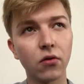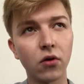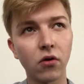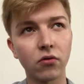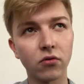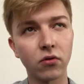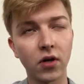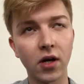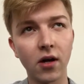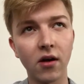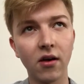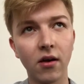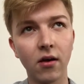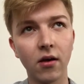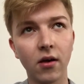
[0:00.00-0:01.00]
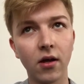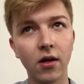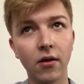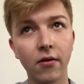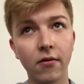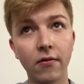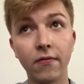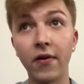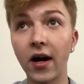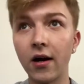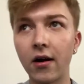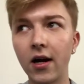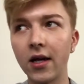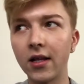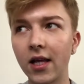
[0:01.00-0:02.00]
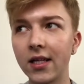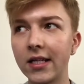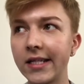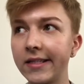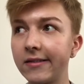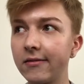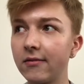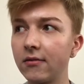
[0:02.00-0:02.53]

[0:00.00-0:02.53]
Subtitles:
close to her, far and at the